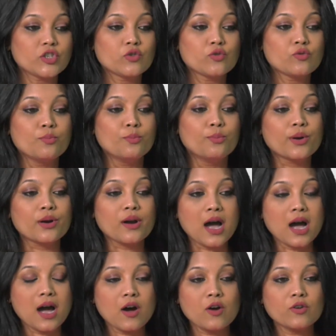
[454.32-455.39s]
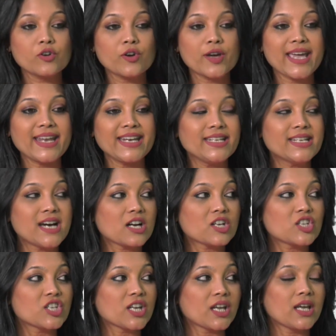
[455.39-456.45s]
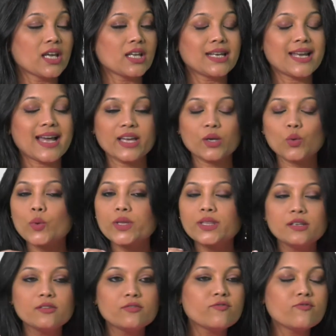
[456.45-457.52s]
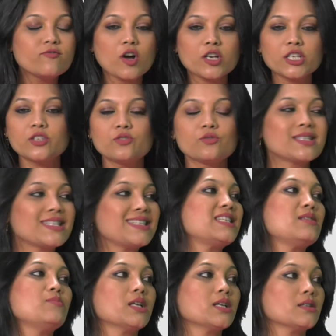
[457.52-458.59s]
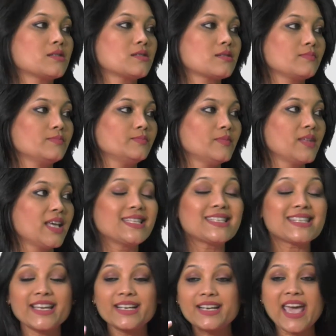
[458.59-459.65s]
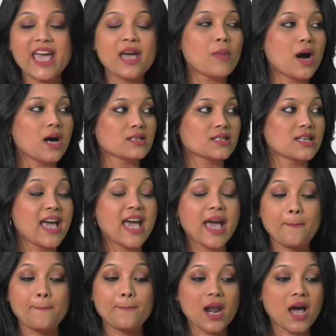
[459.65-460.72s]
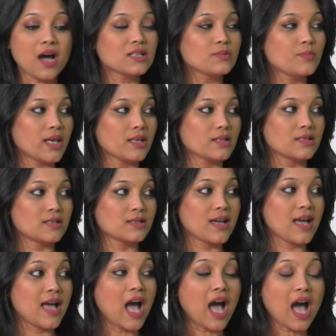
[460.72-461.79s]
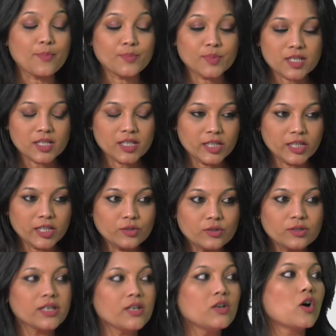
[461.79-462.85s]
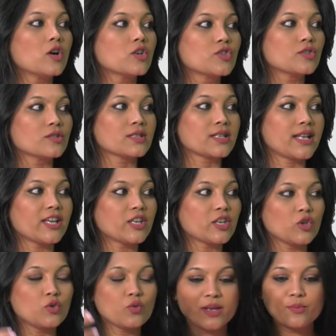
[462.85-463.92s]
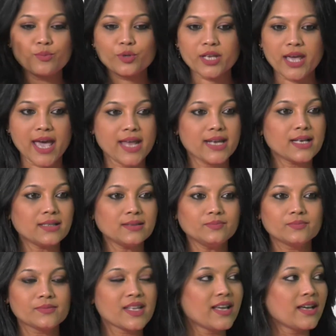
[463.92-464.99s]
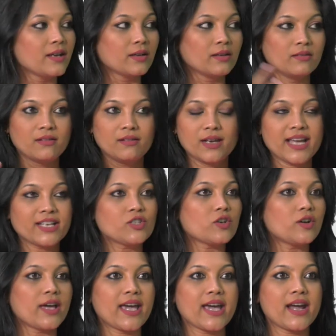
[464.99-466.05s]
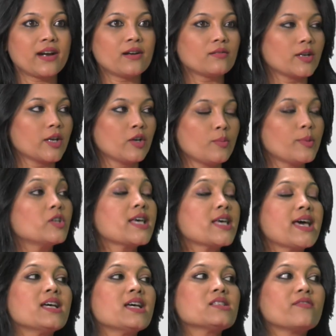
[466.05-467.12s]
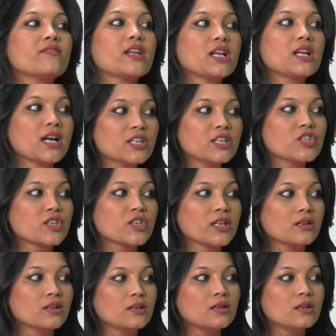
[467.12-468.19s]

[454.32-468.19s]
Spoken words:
to brown or any dark shade like within 40 to 60 minutes. It's like a hair mask, plant-based, absolutely gorgeous. Like you can put henna, let your hair, because henna is a very conditioning herb.